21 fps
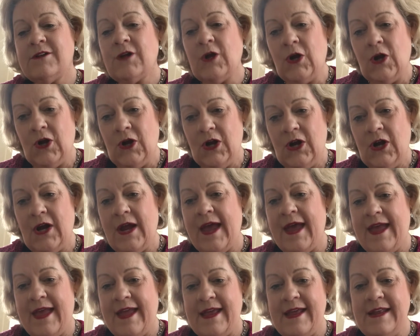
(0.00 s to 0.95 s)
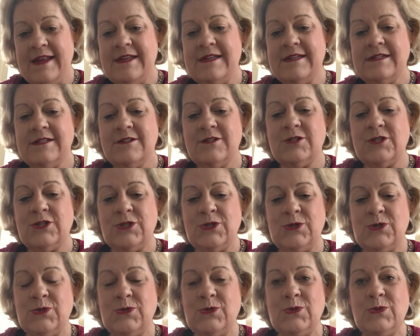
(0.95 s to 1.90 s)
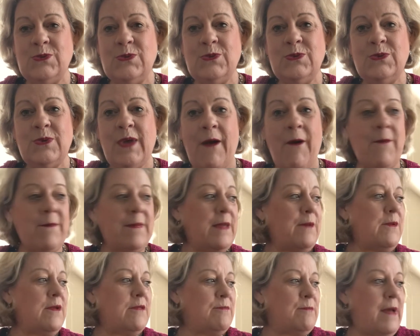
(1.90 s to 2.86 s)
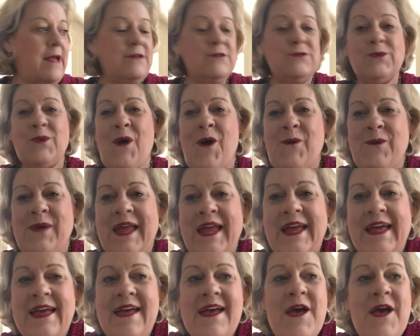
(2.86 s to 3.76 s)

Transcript: her aid to help me with my drawing.